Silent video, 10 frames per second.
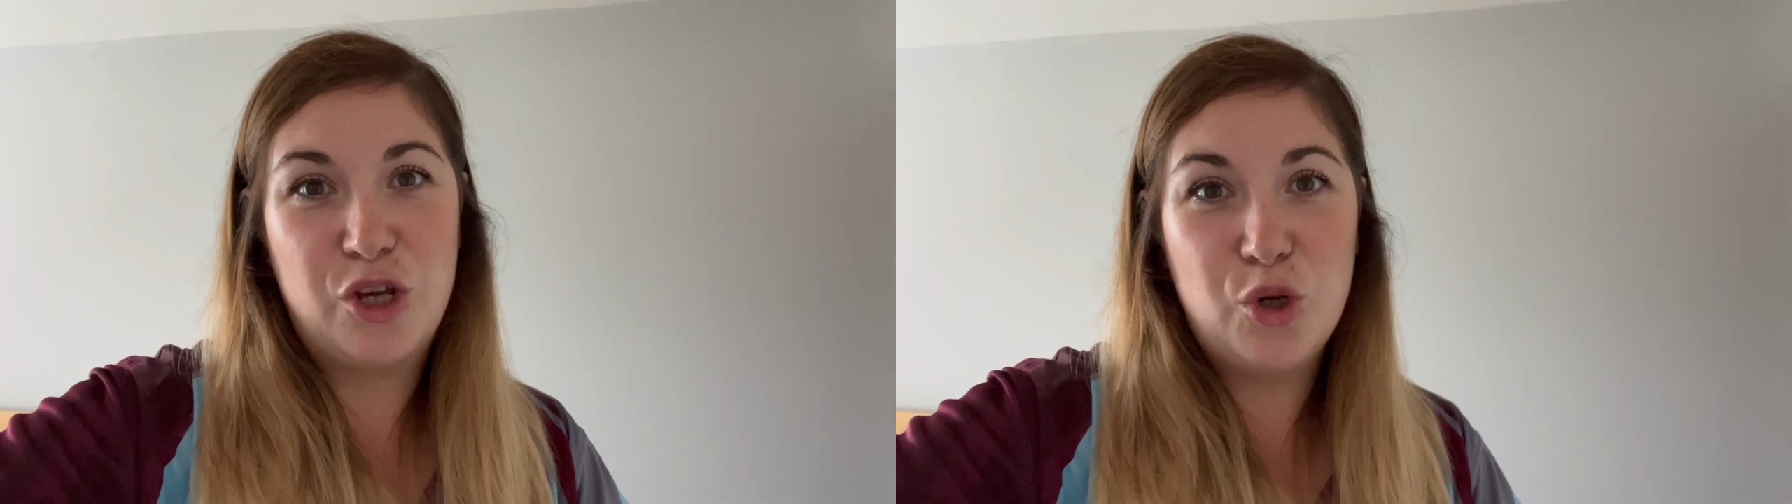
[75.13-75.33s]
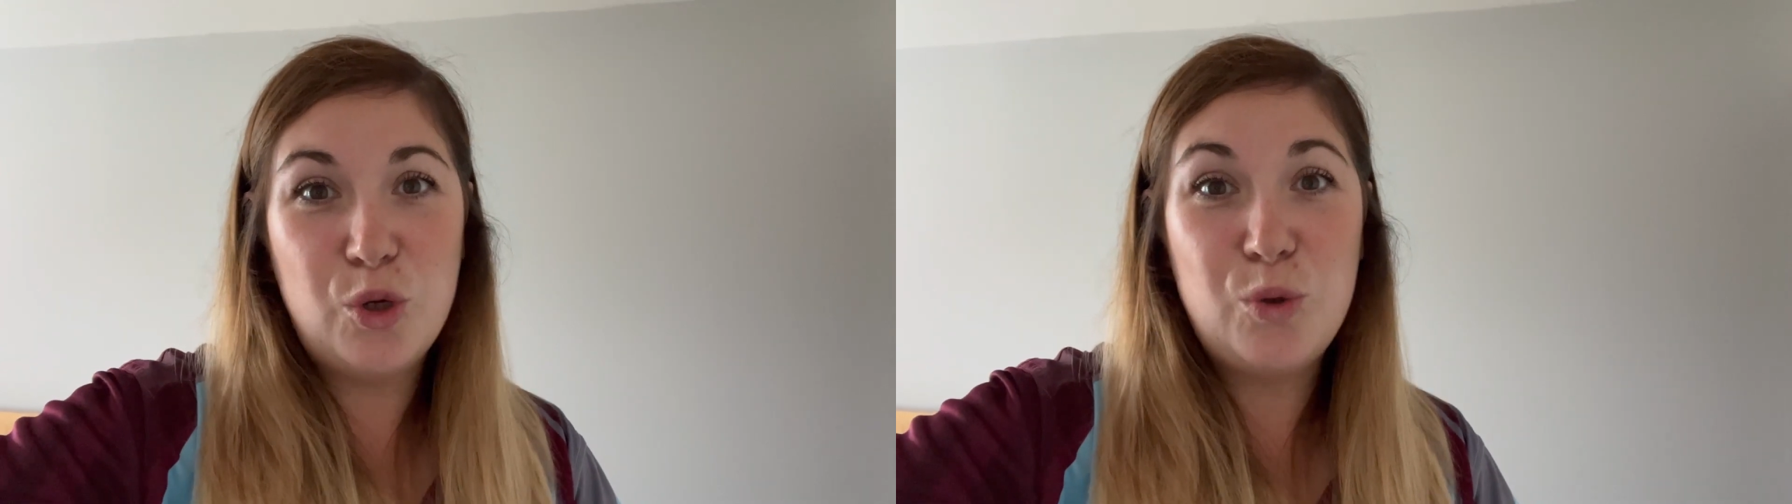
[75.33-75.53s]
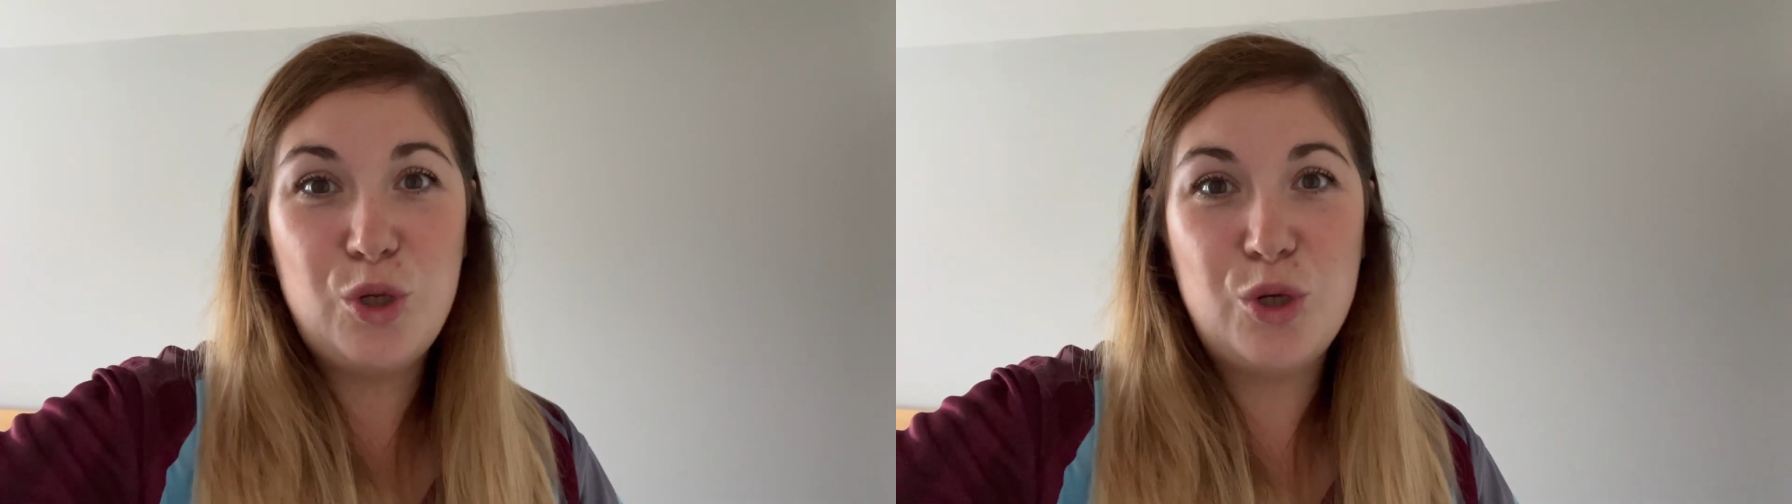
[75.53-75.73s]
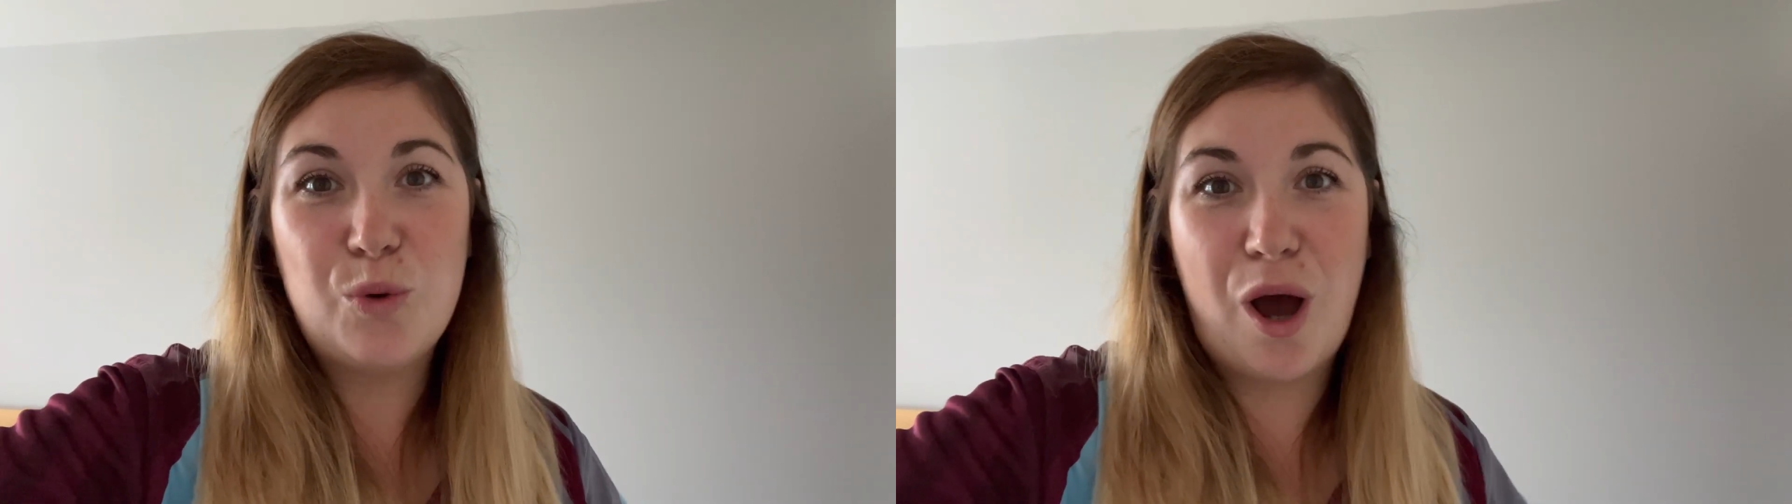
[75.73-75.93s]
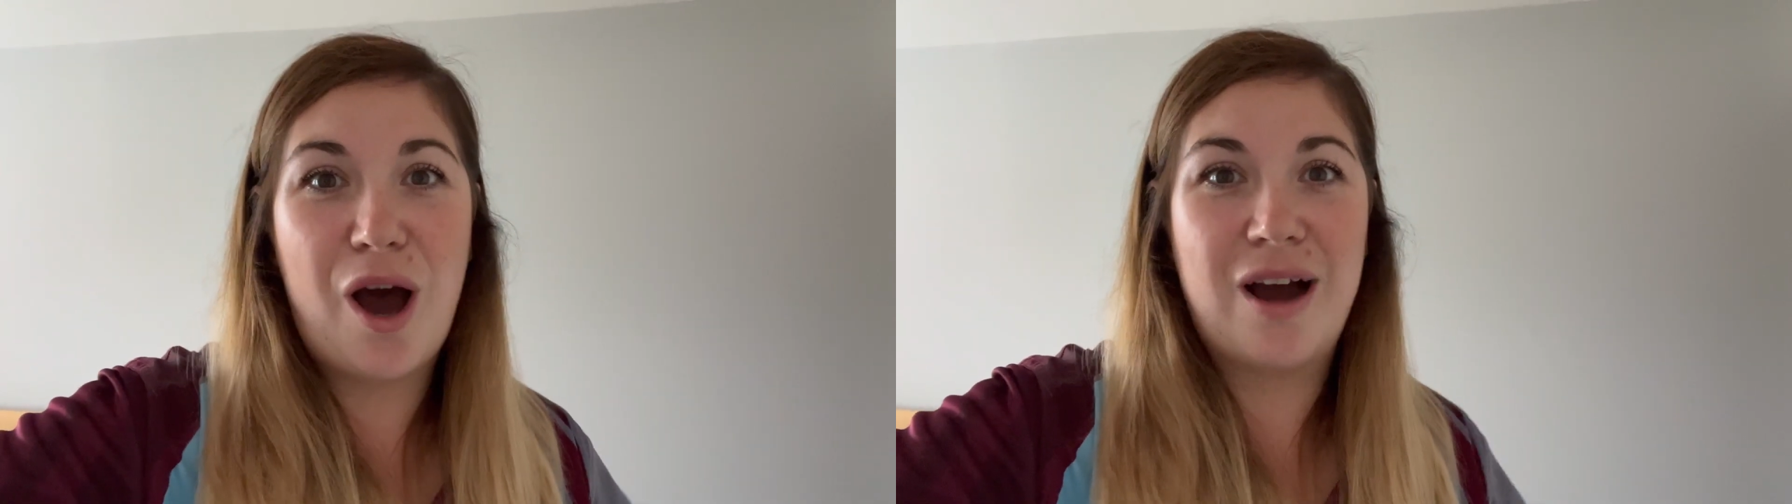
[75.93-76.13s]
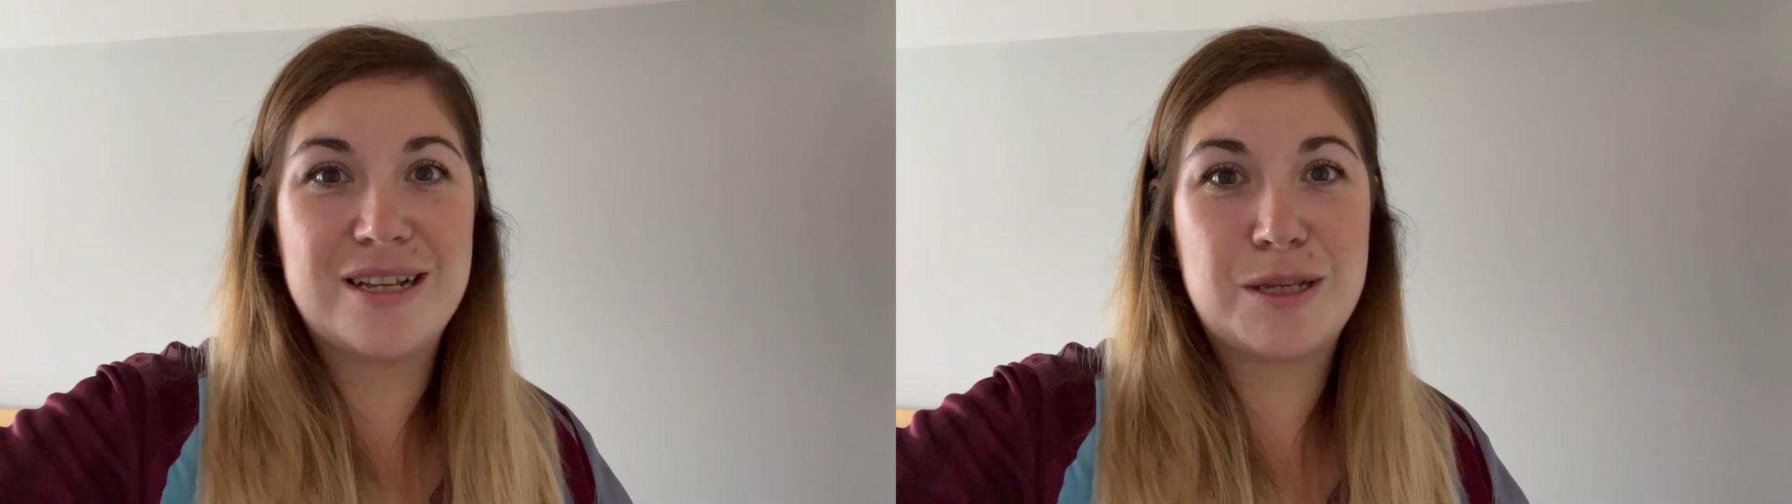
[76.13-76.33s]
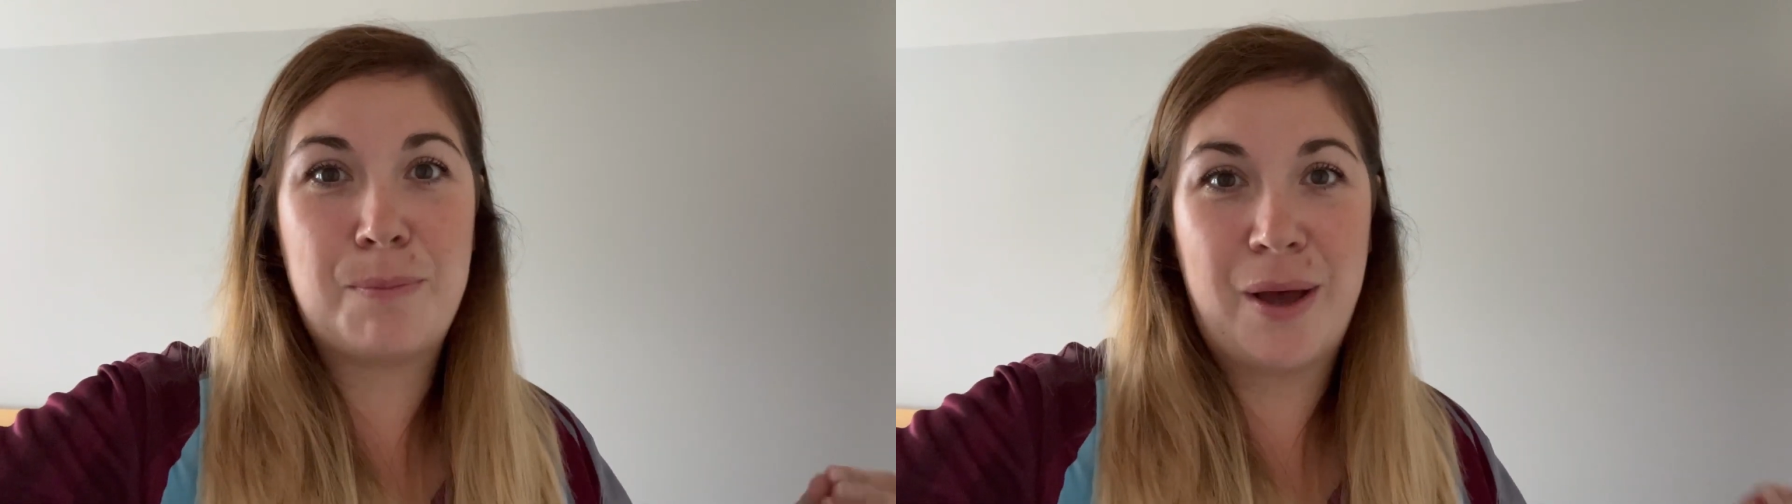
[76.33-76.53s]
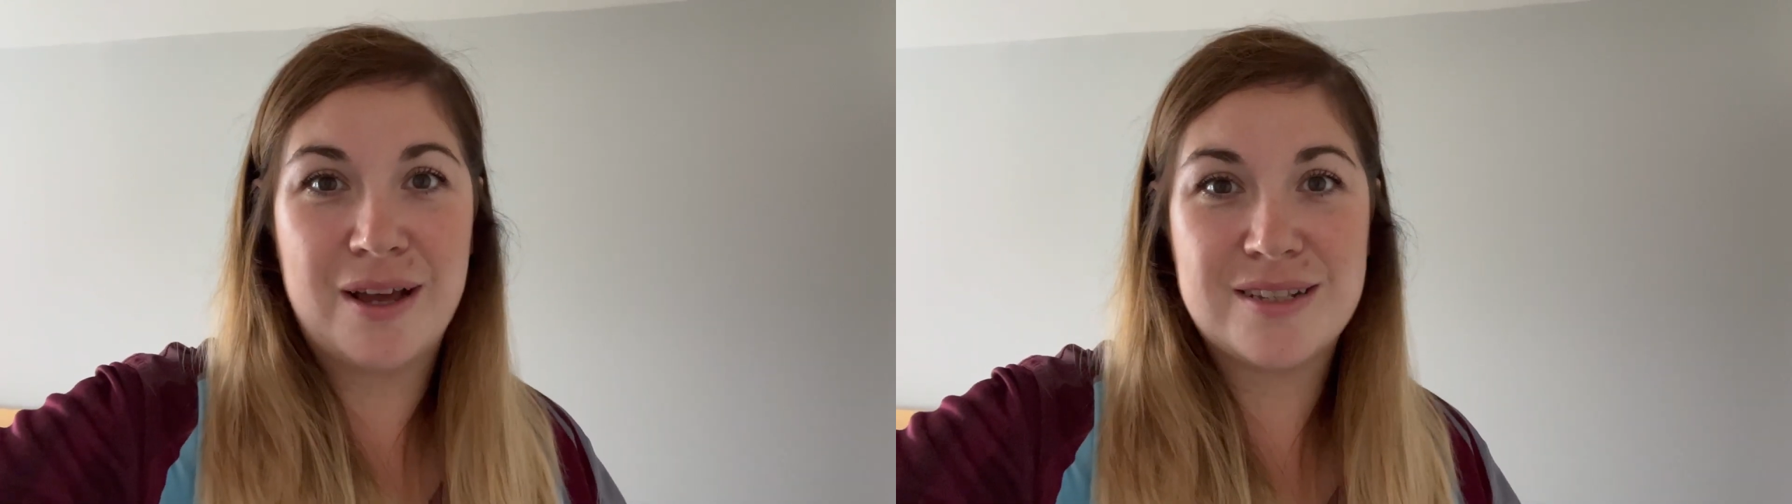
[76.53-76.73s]
who you are as a
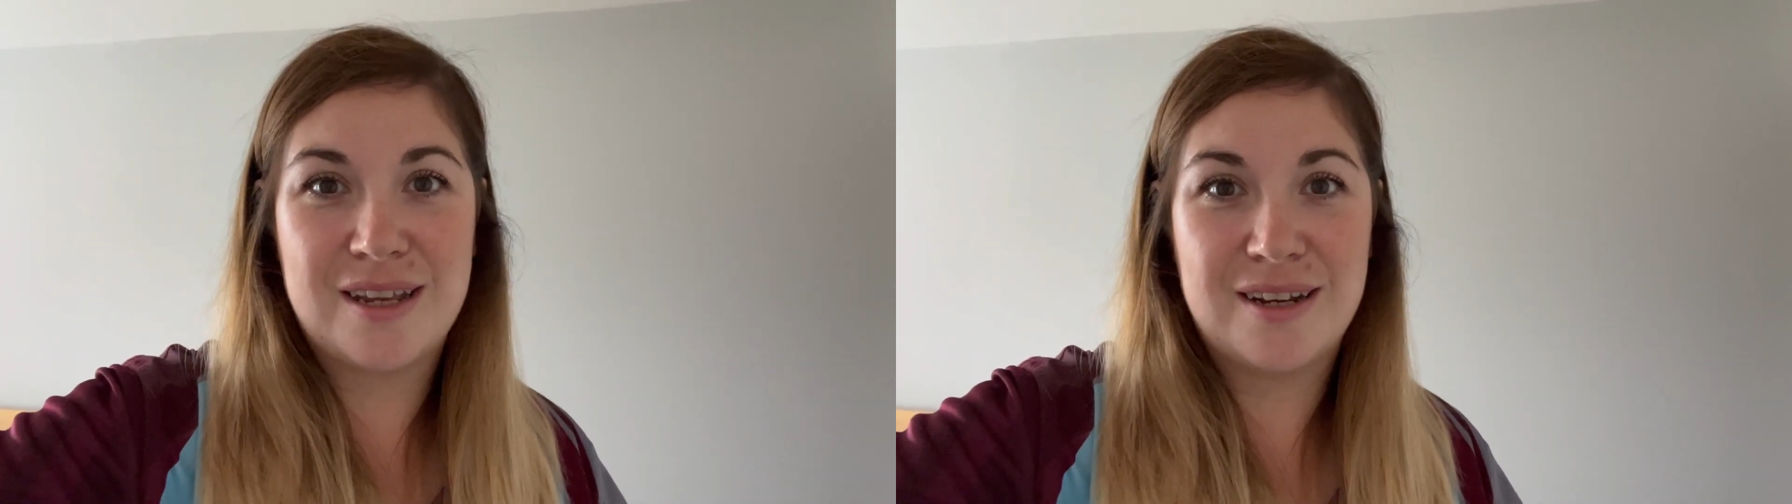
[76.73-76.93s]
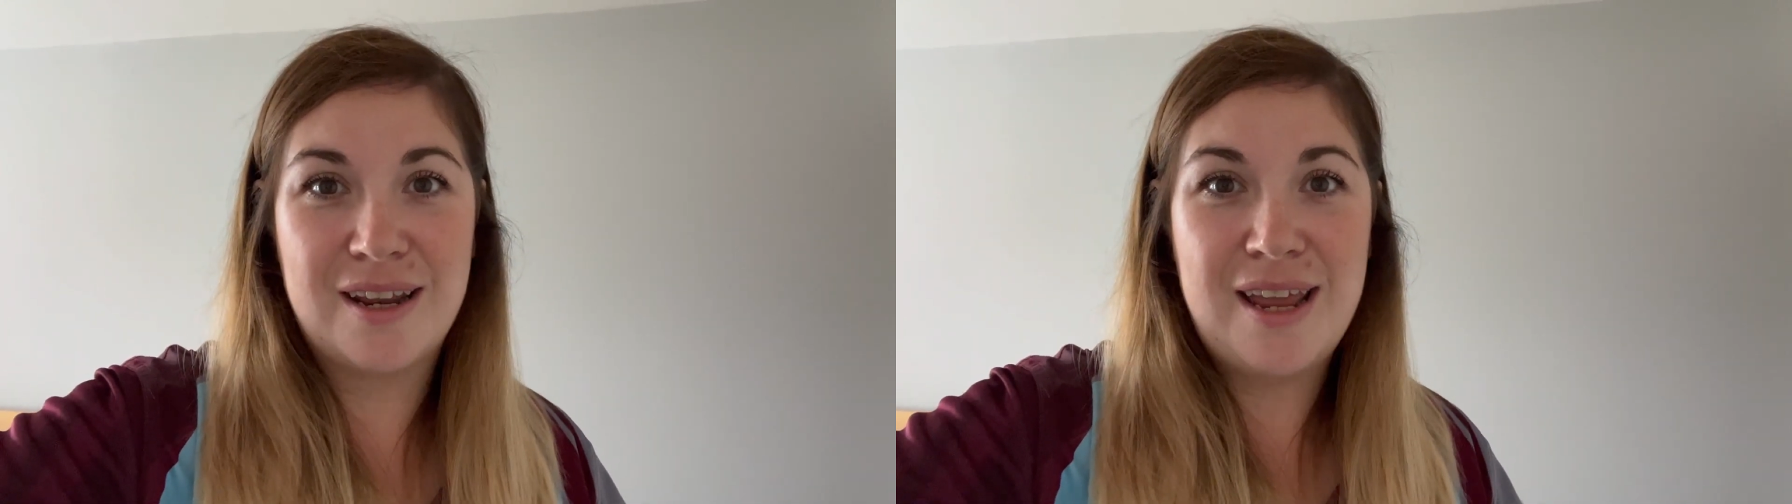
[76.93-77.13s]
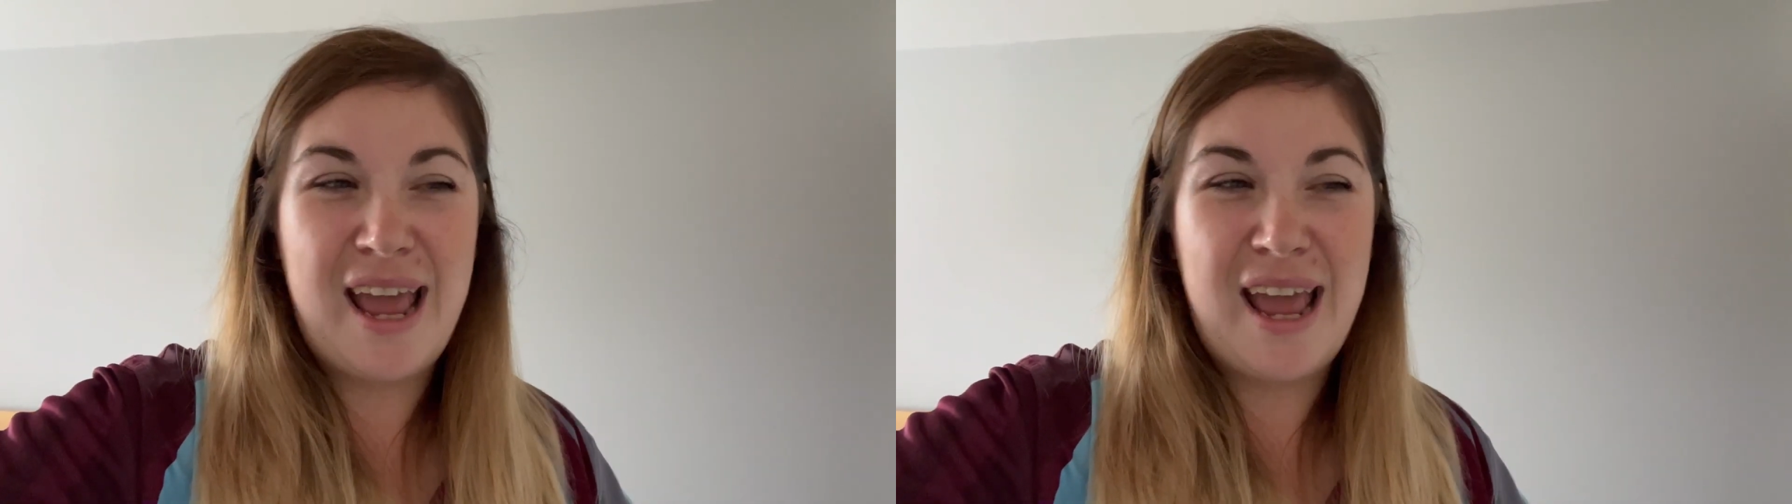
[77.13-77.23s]
person.